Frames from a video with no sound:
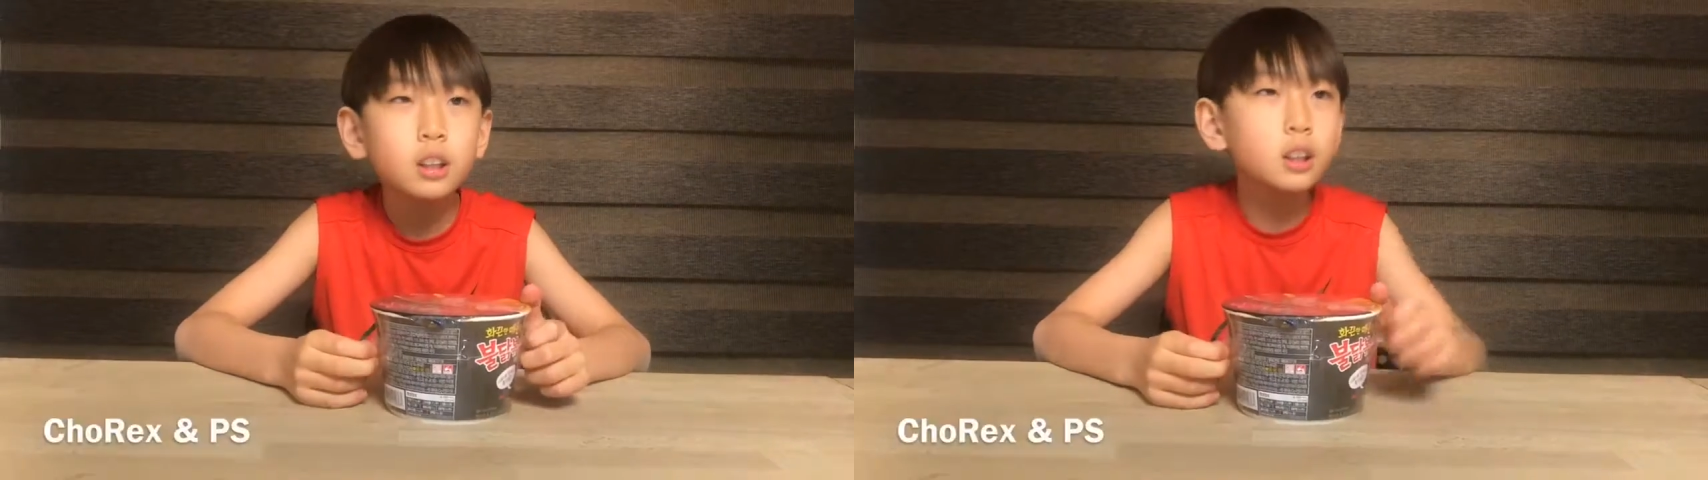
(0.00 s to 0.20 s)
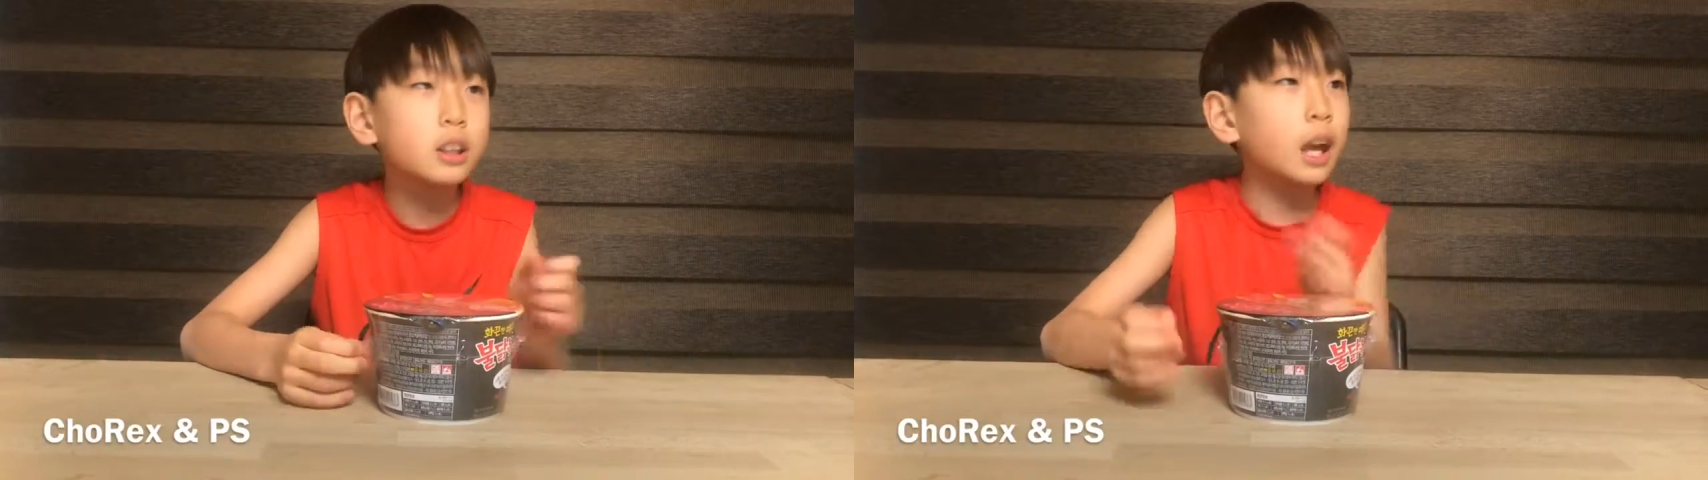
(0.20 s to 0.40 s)

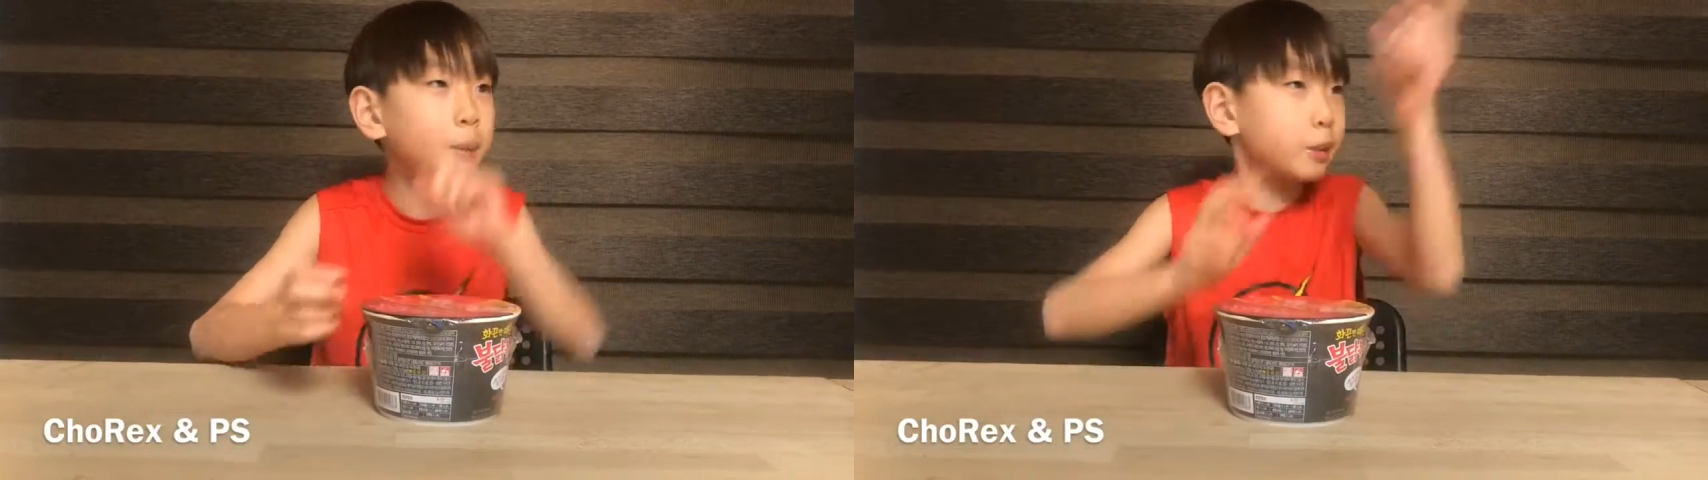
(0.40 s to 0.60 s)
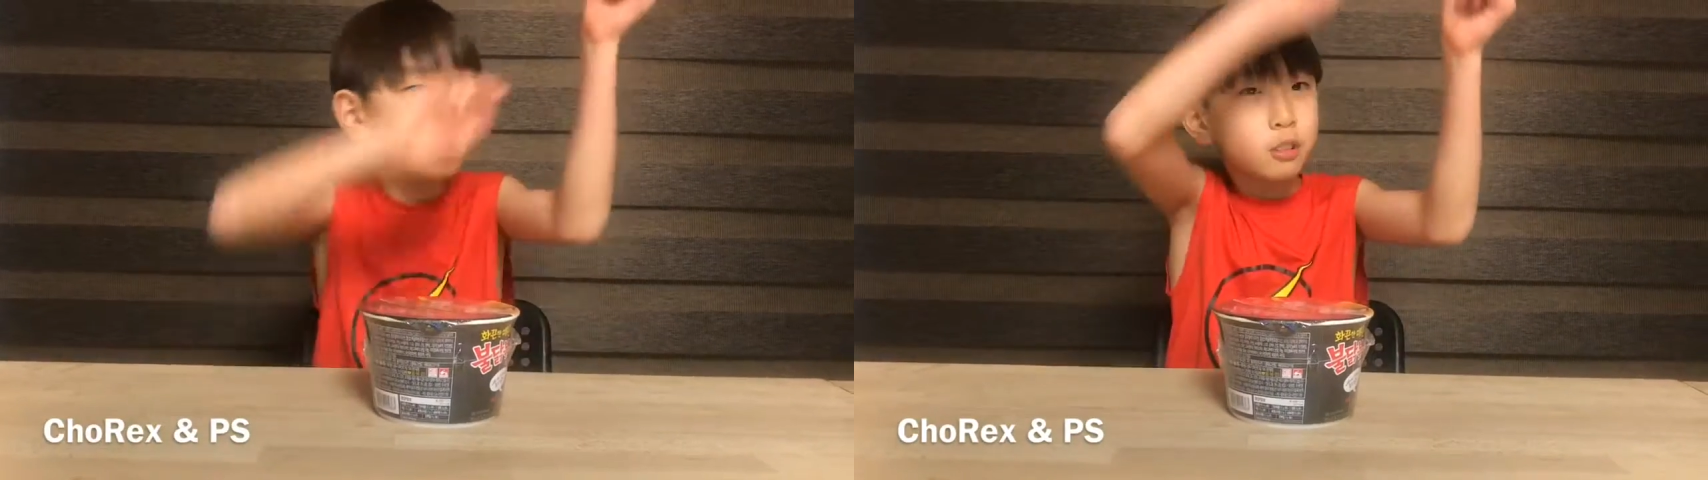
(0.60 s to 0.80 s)
The
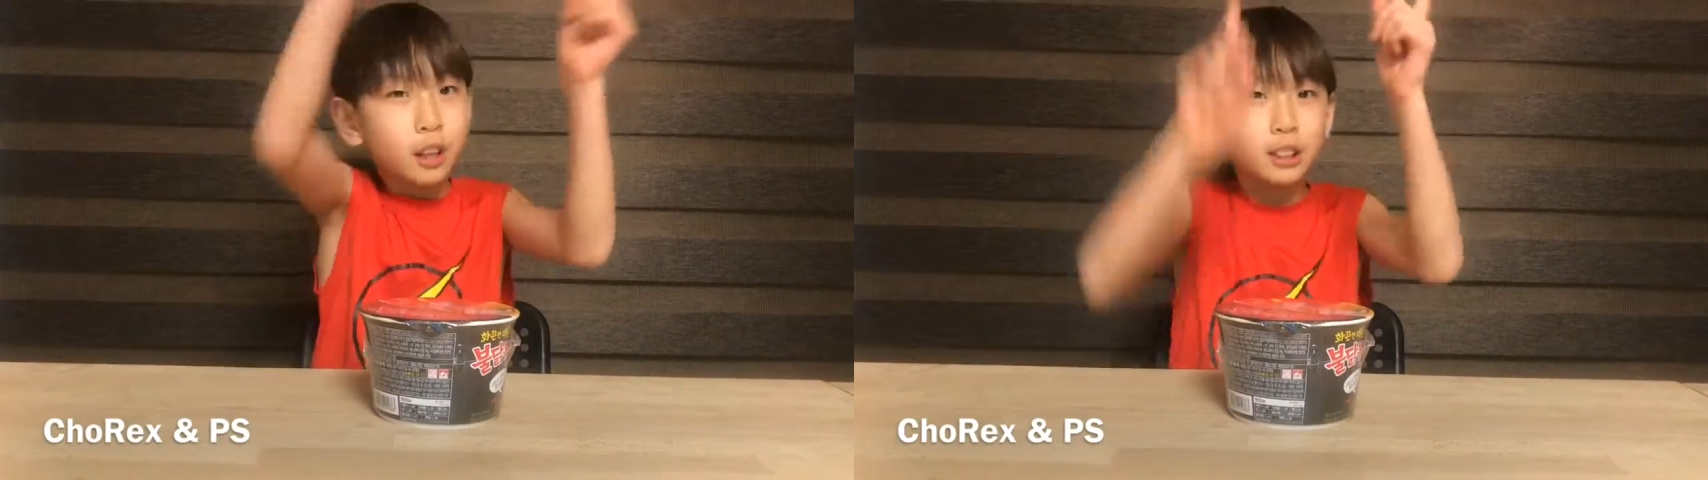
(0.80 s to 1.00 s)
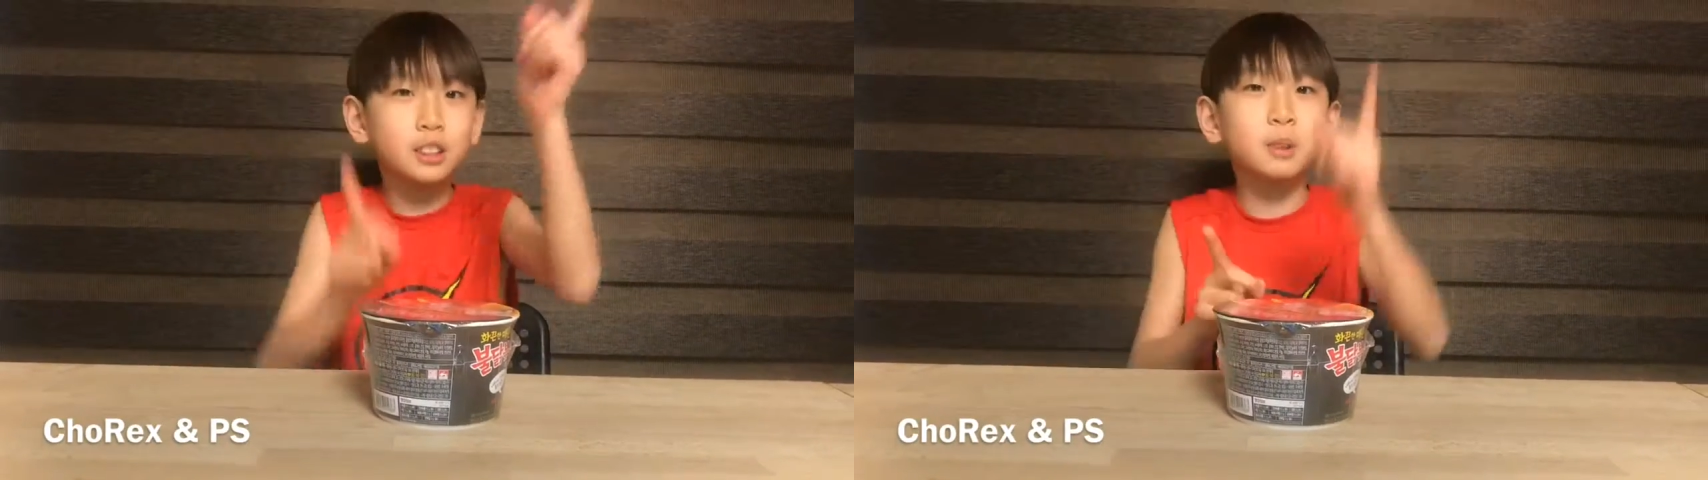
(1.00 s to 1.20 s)
name is around